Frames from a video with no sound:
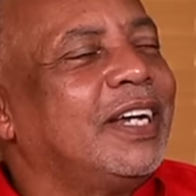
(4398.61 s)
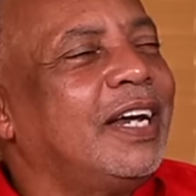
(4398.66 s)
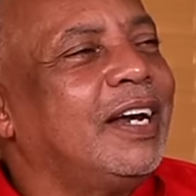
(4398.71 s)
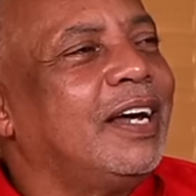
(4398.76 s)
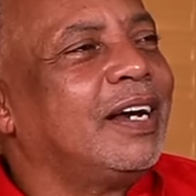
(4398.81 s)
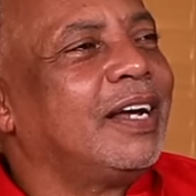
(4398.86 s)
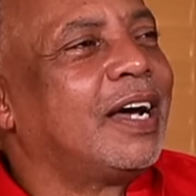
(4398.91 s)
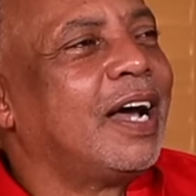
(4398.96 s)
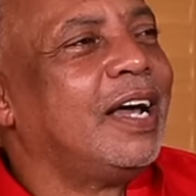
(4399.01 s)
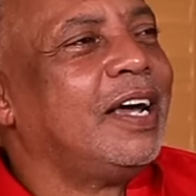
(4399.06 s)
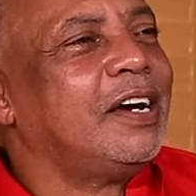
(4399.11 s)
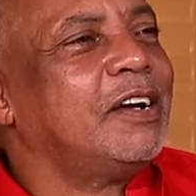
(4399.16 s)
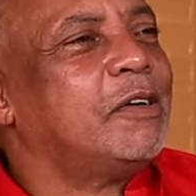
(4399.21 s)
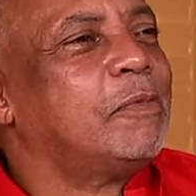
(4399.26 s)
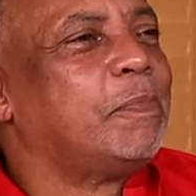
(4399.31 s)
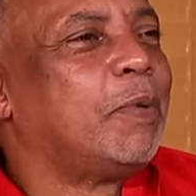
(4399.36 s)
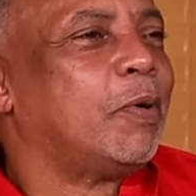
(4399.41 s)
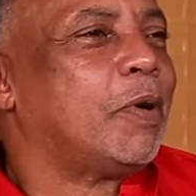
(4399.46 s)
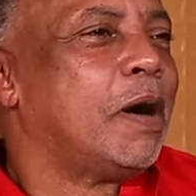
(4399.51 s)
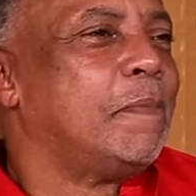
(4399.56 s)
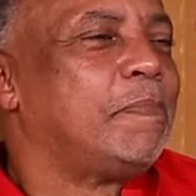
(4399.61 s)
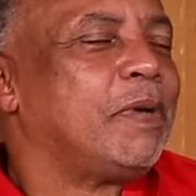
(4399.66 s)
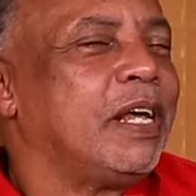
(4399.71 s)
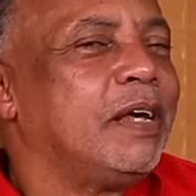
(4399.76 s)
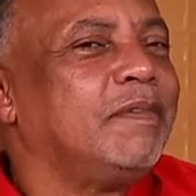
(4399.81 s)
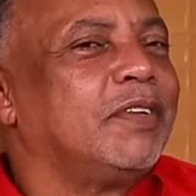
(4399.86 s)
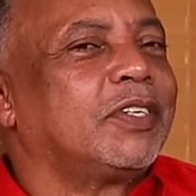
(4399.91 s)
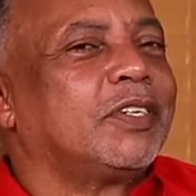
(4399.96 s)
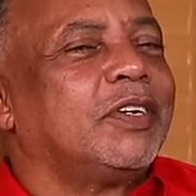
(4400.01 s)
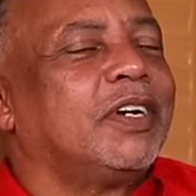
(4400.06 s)
And, you know, Power
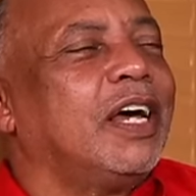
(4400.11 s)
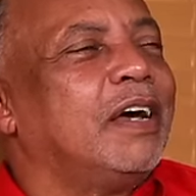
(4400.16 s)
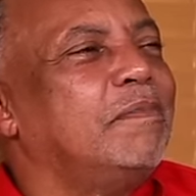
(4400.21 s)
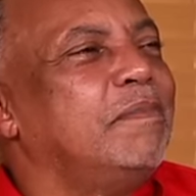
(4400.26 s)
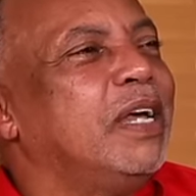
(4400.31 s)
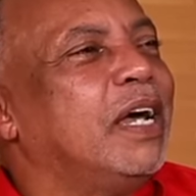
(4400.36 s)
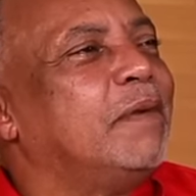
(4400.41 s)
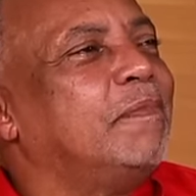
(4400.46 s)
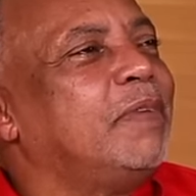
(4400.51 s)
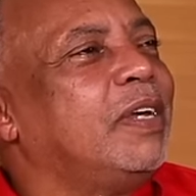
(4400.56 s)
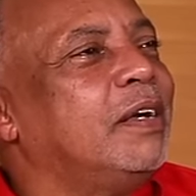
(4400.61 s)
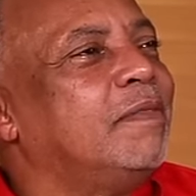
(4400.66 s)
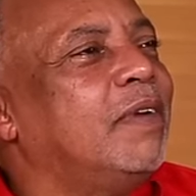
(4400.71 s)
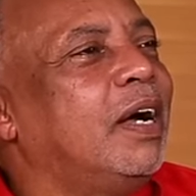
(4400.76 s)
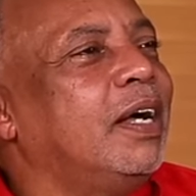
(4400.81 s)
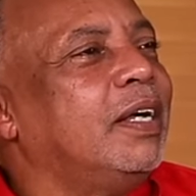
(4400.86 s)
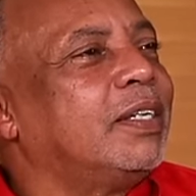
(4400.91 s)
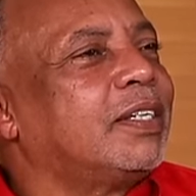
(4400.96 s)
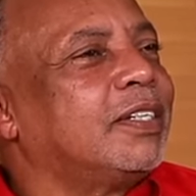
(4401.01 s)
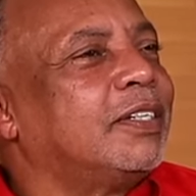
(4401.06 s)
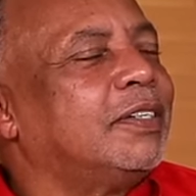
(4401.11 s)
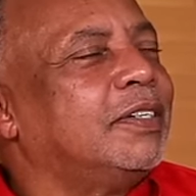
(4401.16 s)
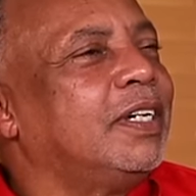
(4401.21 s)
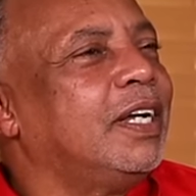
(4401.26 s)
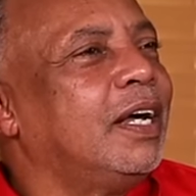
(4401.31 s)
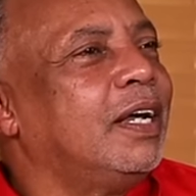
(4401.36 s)
played his sound and me I play my sound.